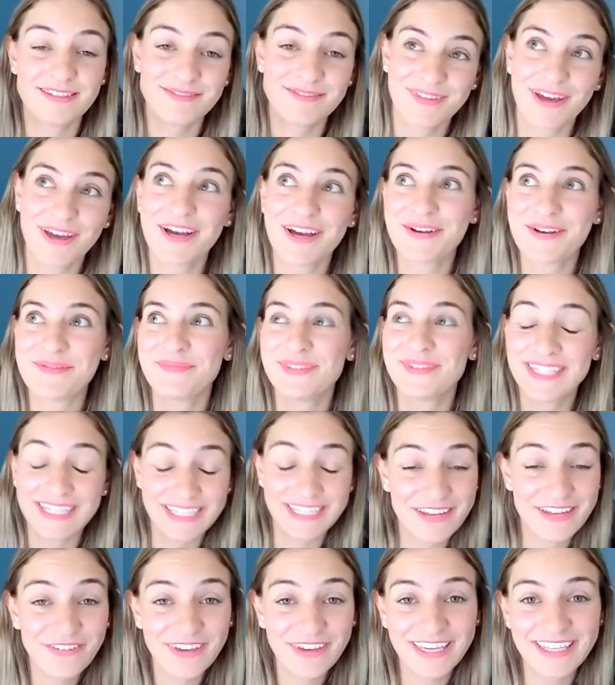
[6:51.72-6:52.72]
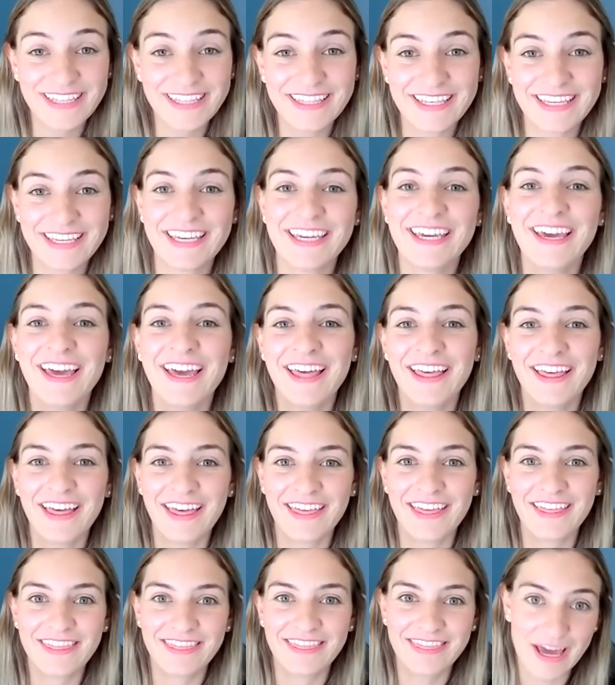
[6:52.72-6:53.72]
um, significantly
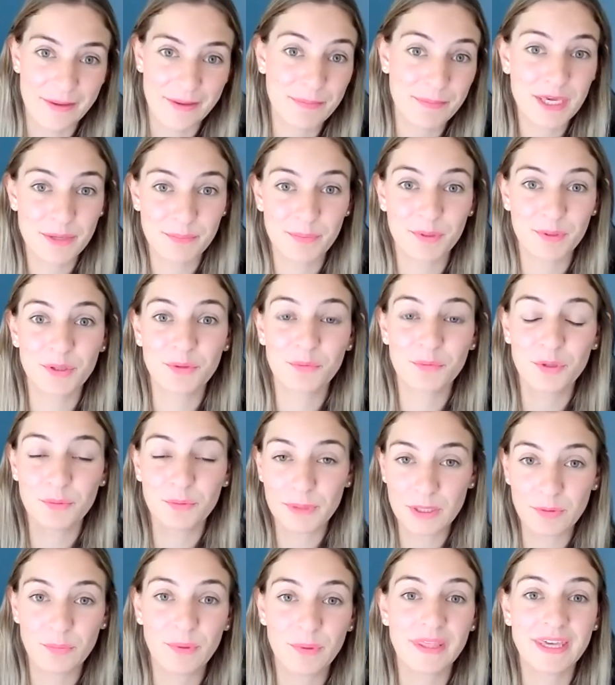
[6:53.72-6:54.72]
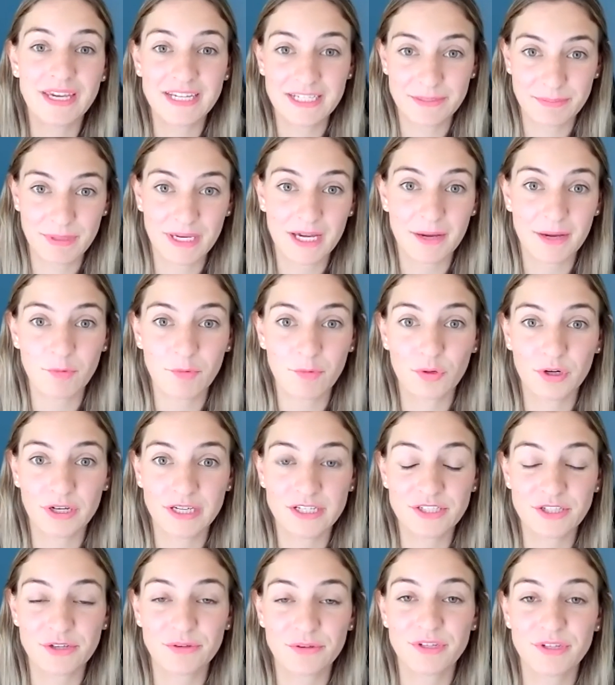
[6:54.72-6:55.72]
that people would be willing to become
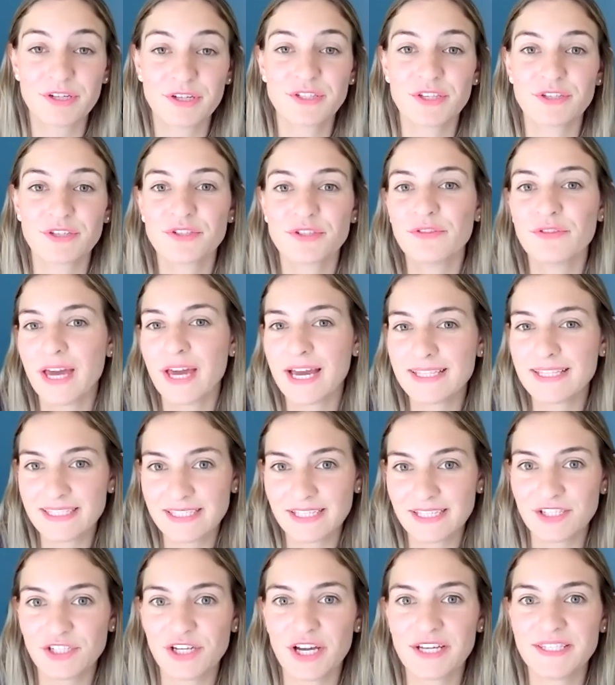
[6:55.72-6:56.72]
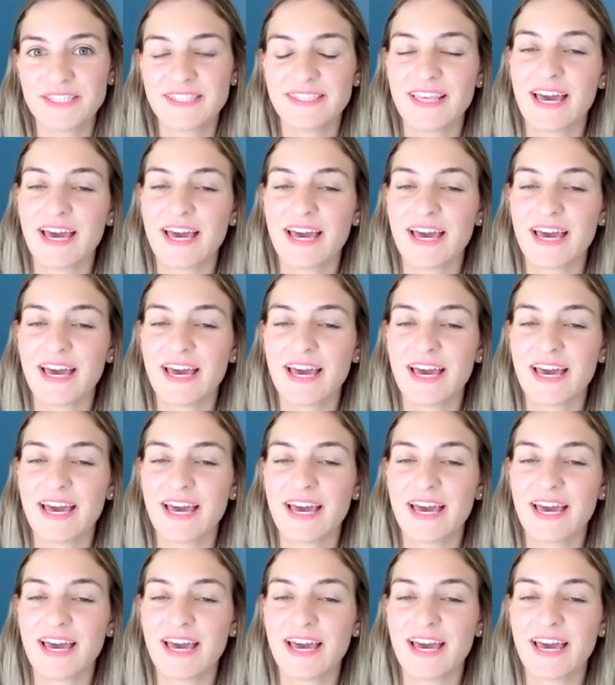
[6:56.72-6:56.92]
organ donors so that suggests